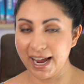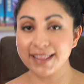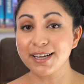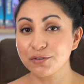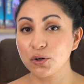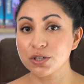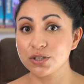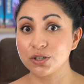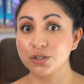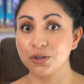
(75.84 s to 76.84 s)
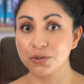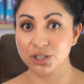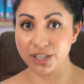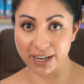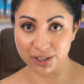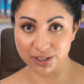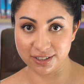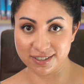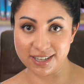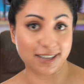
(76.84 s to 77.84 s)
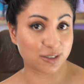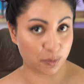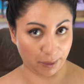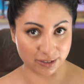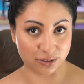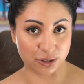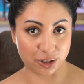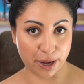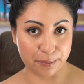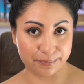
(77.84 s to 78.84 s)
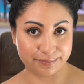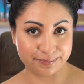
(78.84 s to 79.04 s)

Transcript: and then of course, negotiations and sponsorship.